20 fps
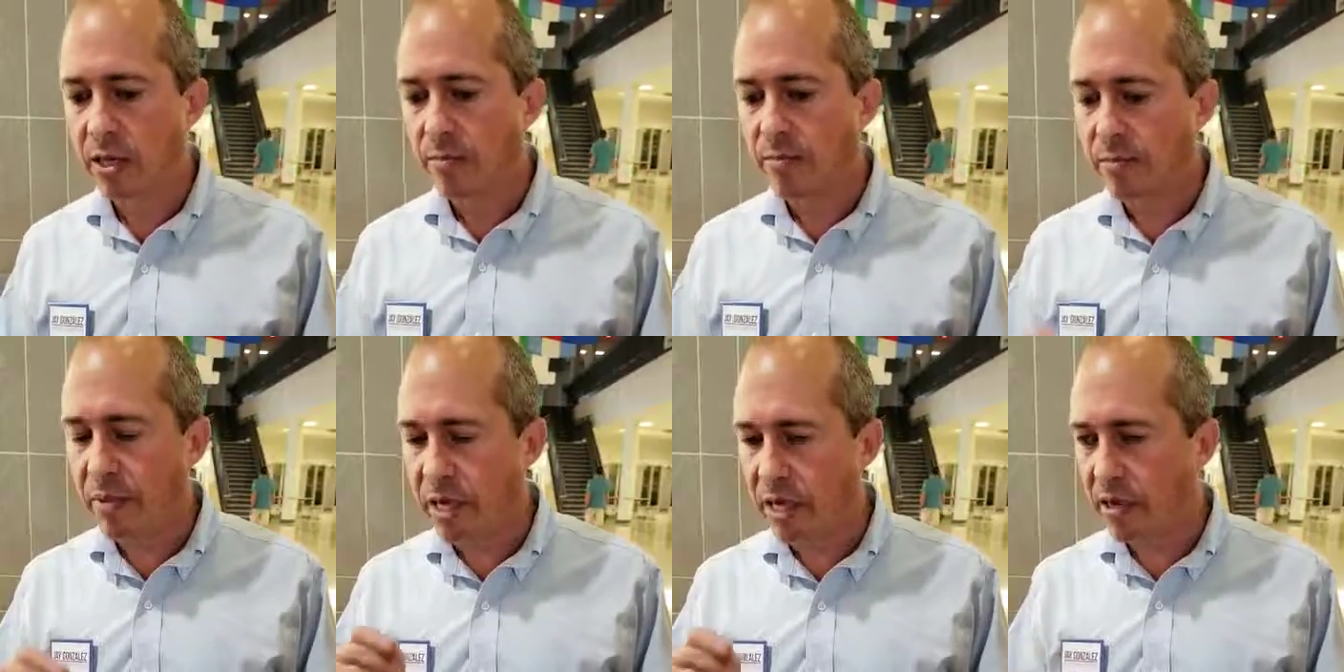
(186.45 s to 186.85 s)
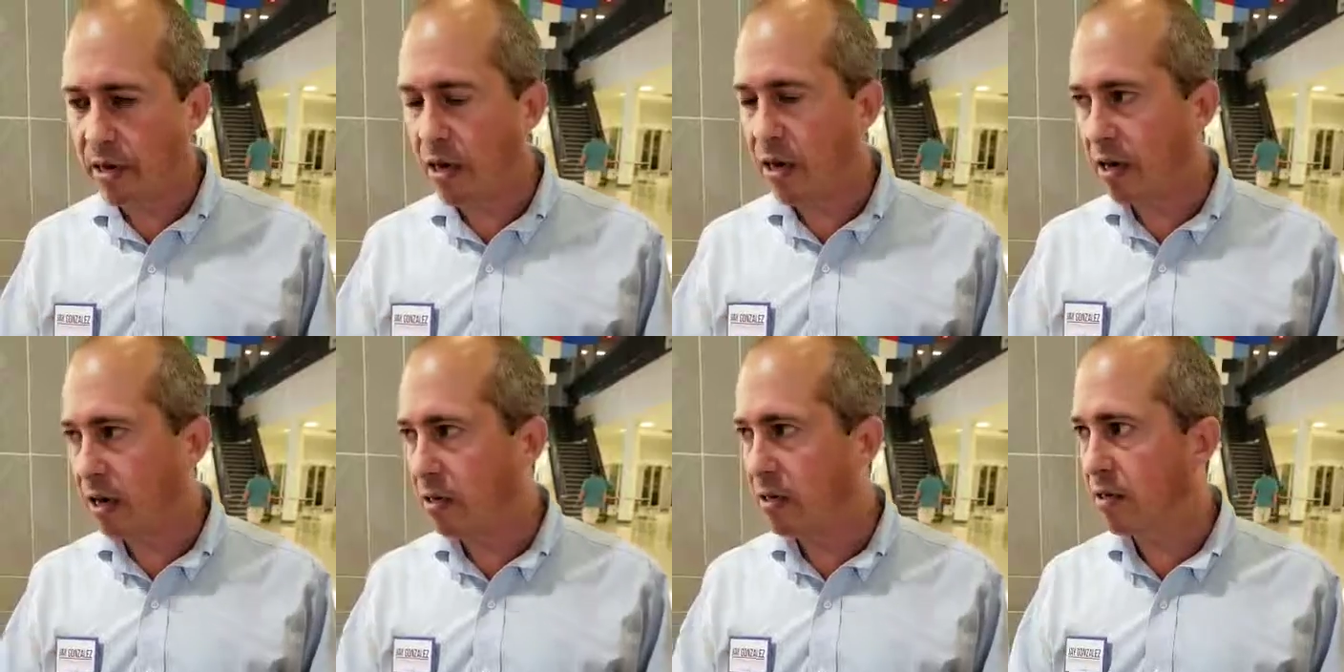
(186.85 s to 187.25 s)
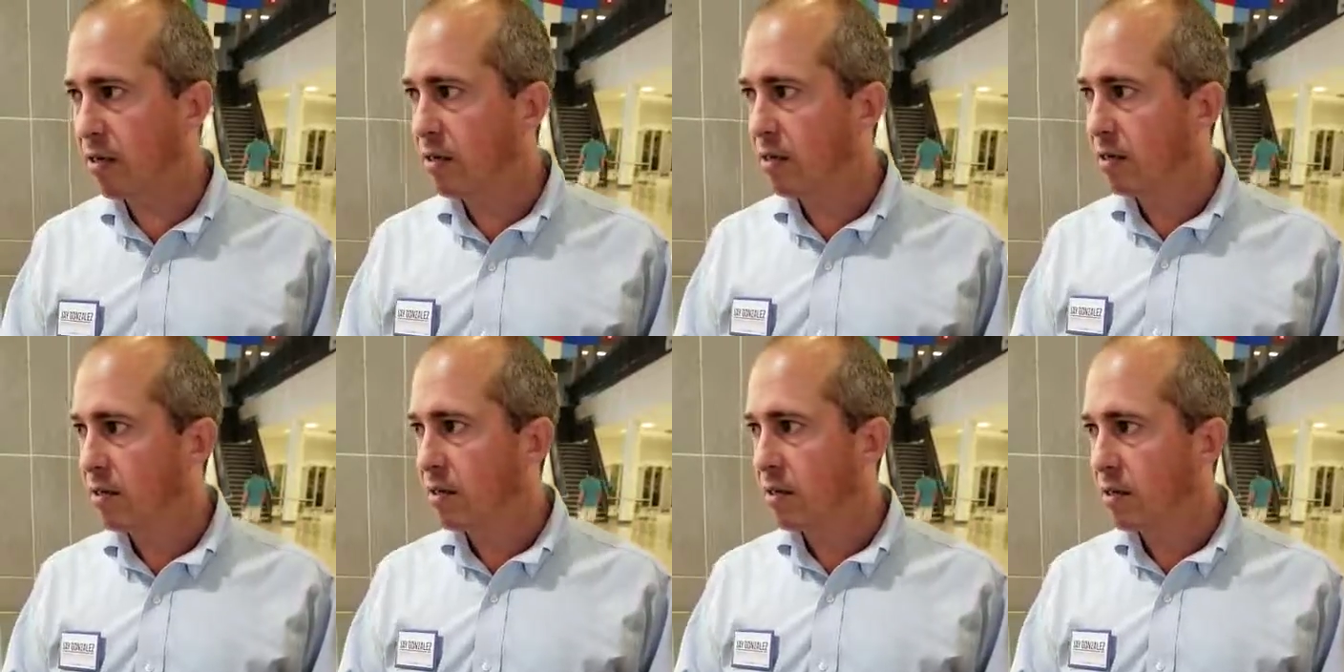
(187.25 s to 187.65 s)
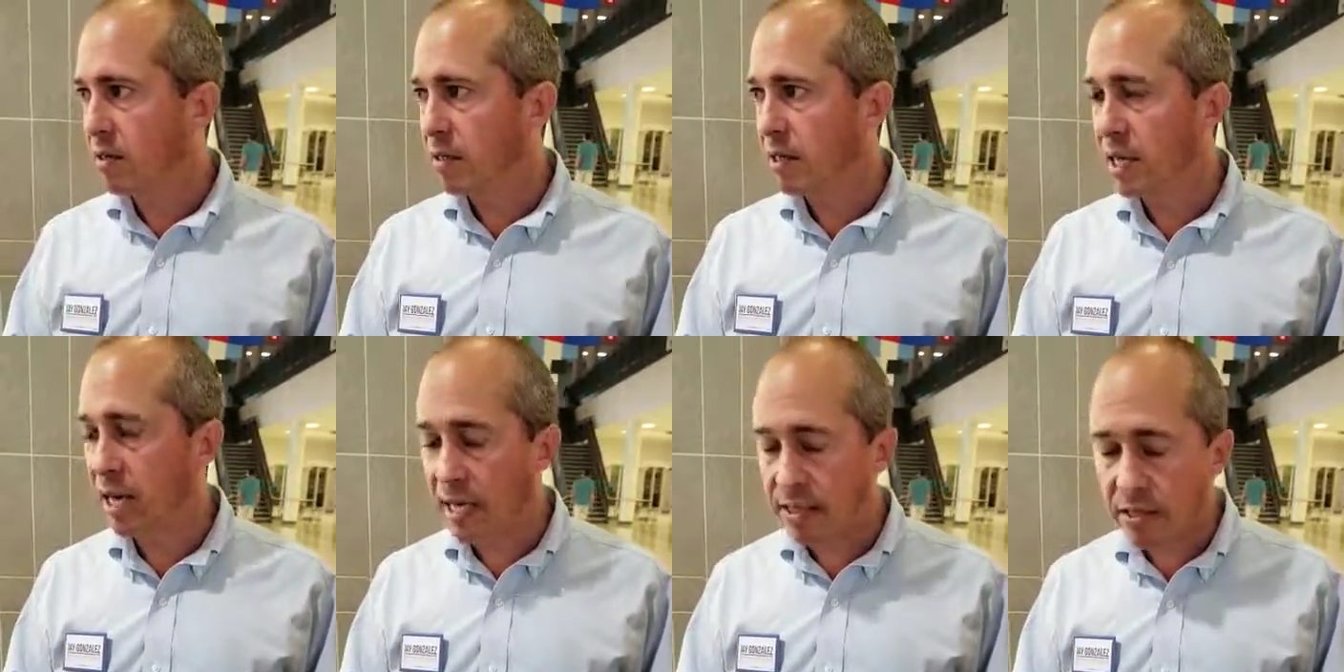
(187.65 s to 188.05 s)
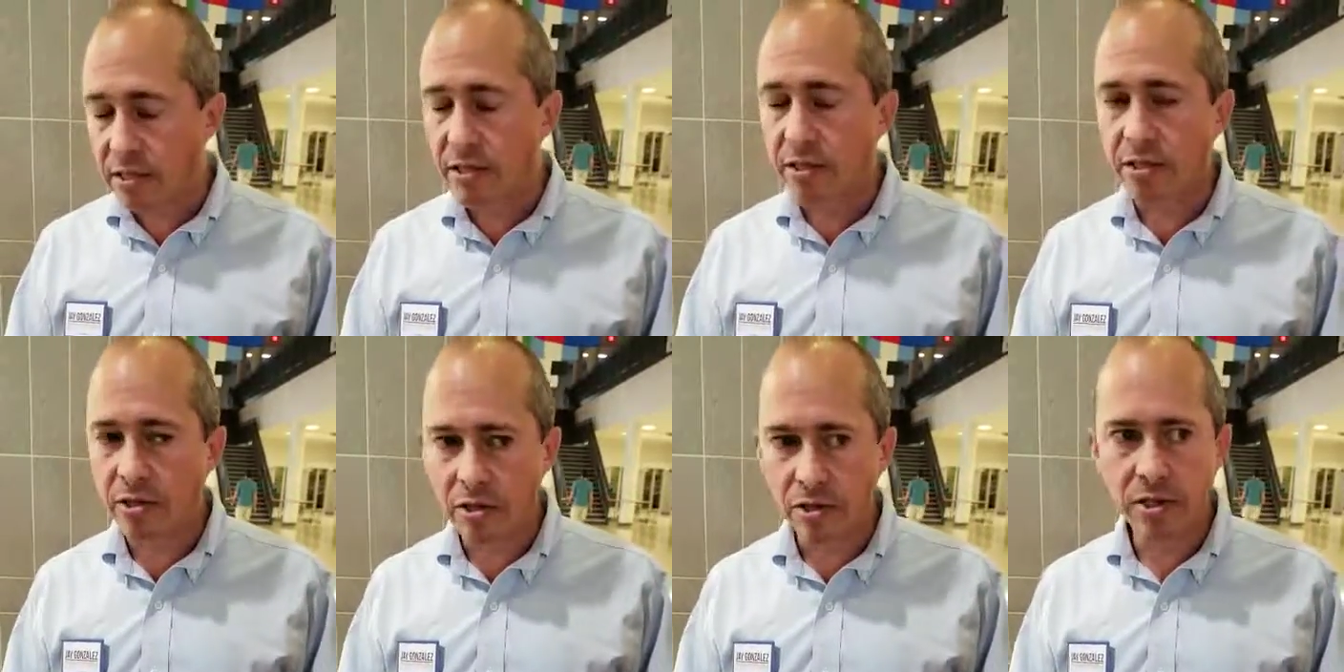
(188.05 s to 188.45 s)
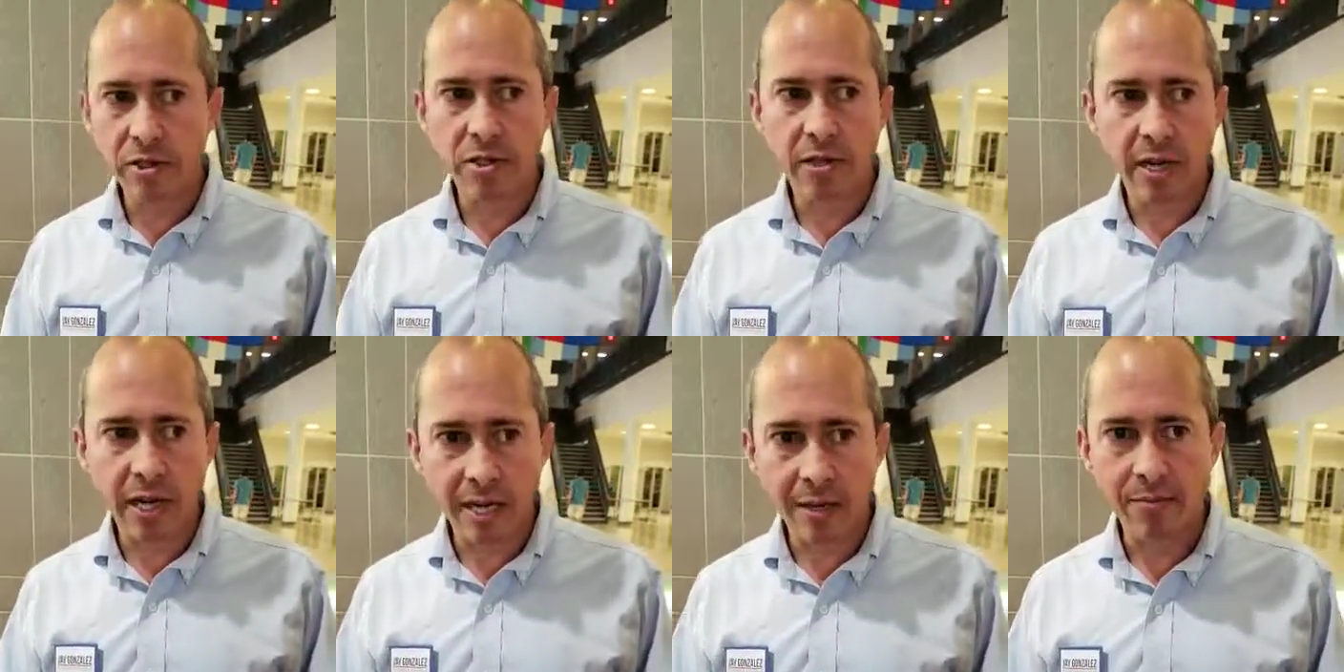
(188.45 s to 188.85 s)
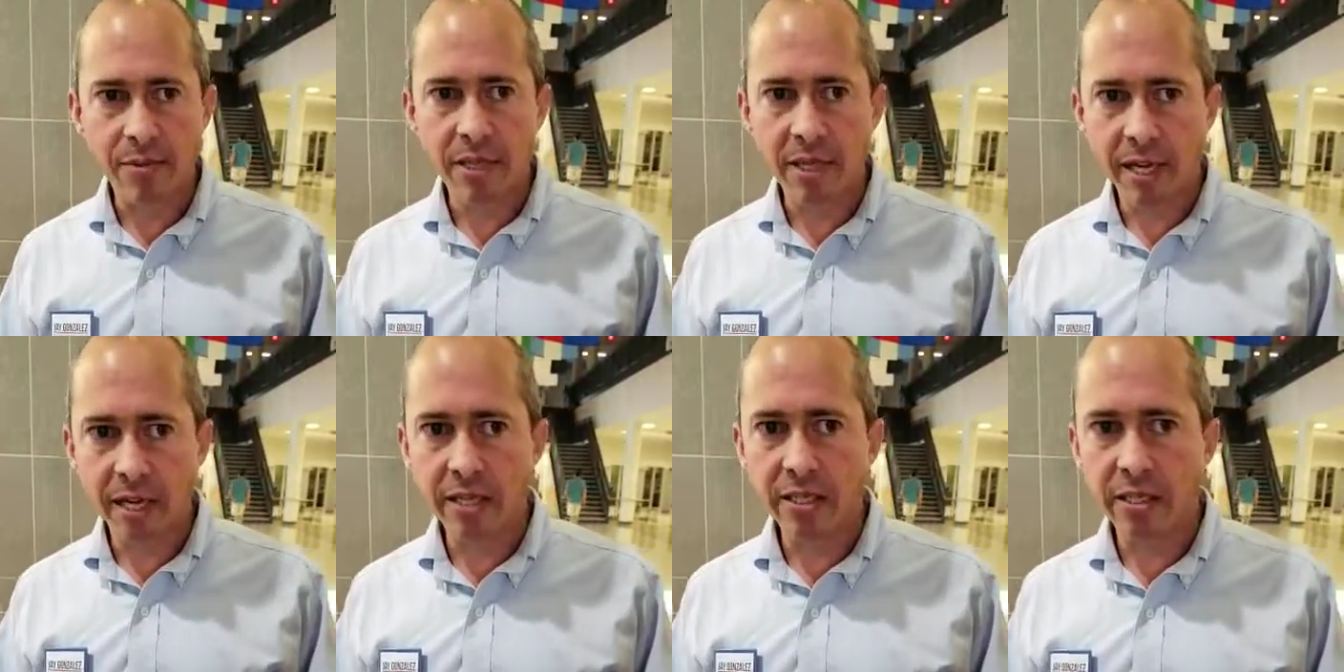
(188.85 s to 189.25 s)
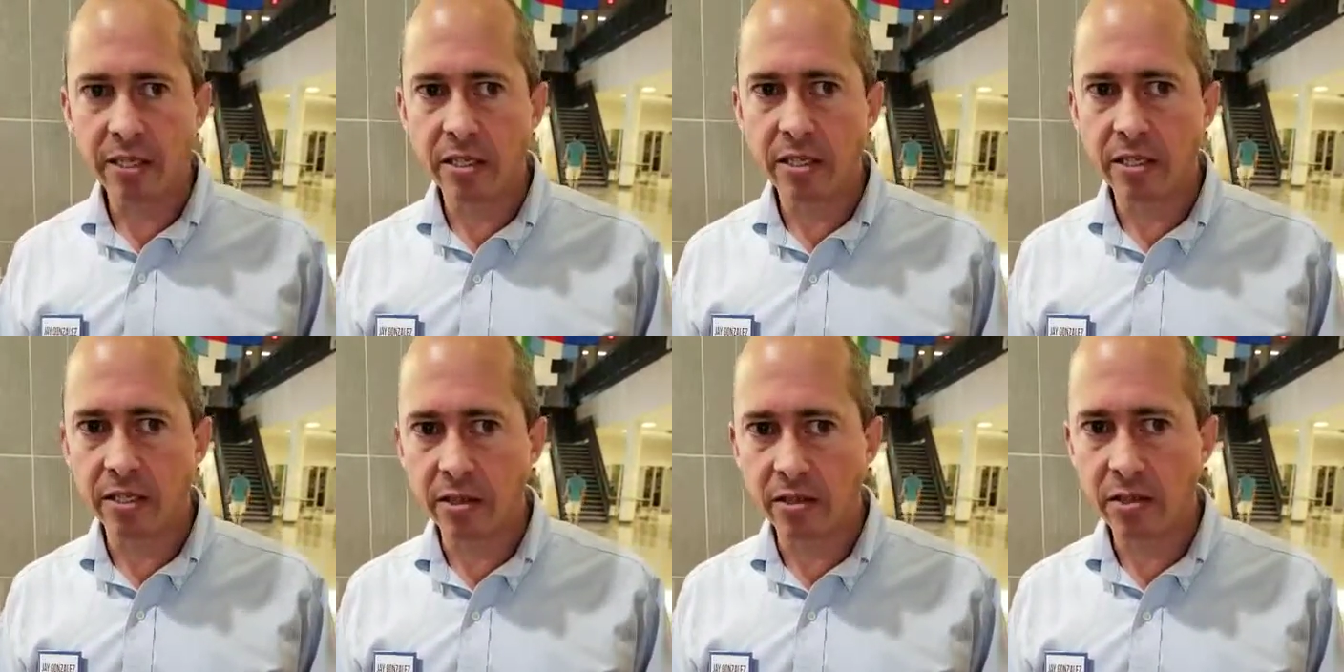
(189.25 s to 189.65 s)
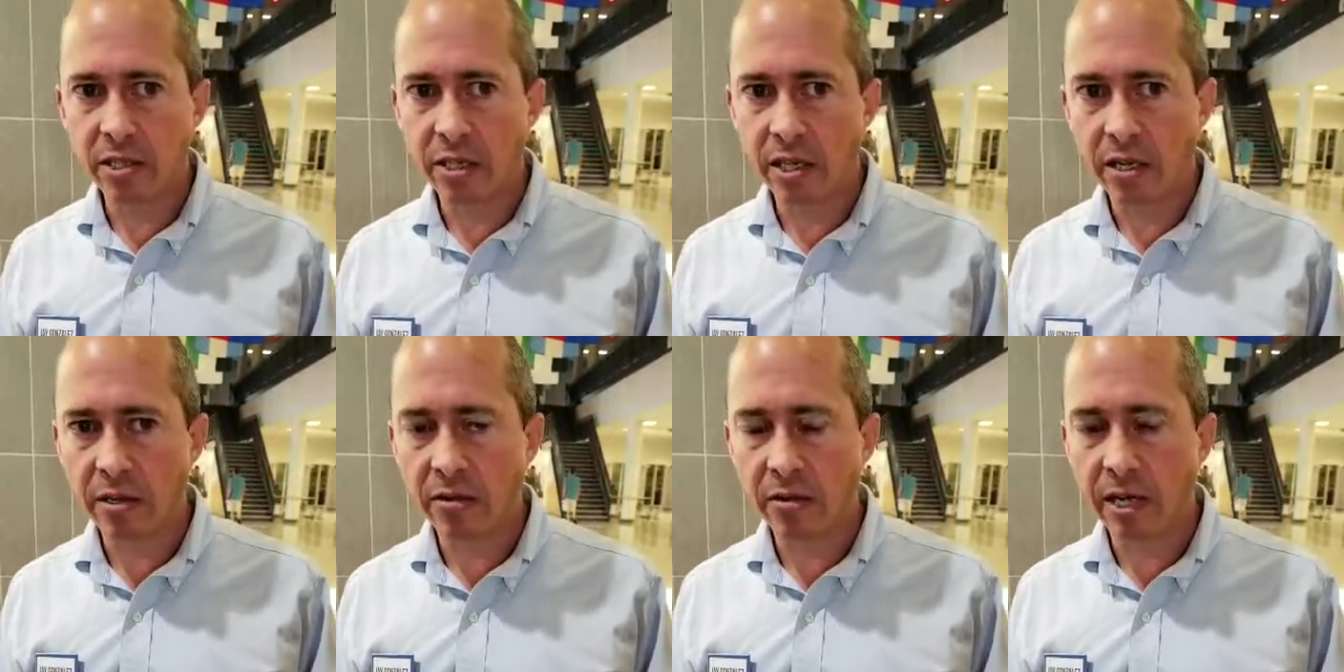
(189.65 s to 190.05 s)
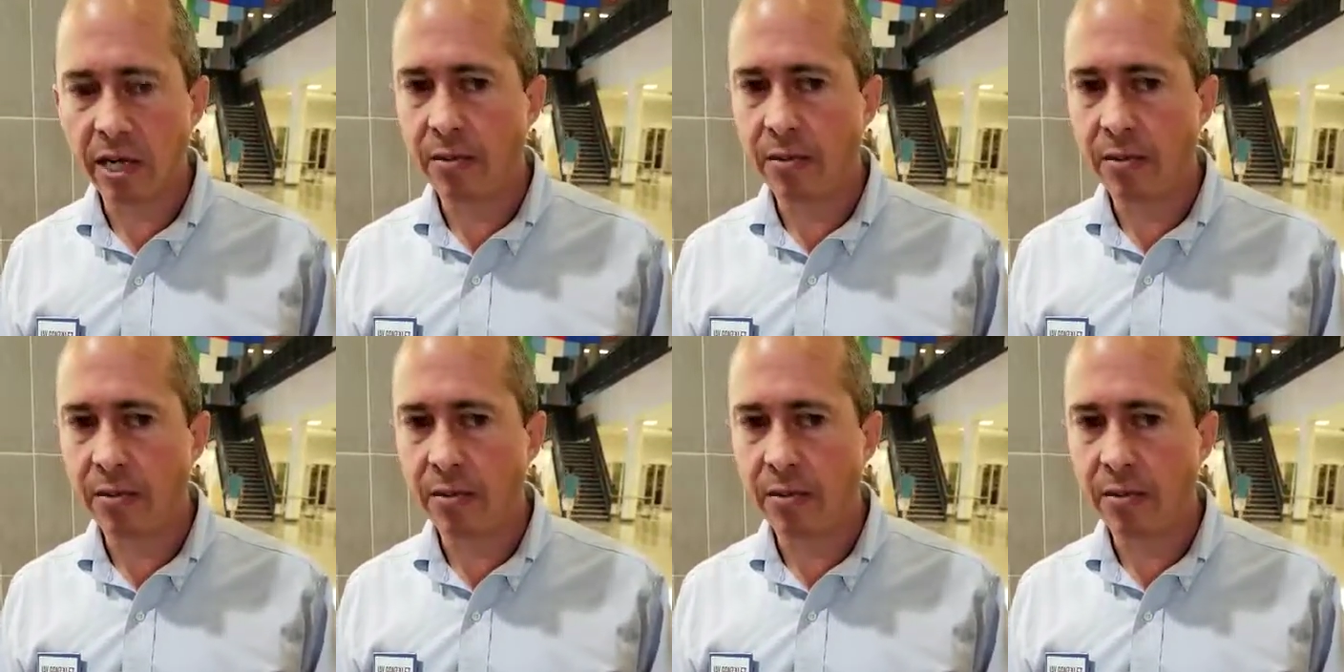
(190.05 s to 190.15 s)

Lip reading: meet our constitutional obligation to do so,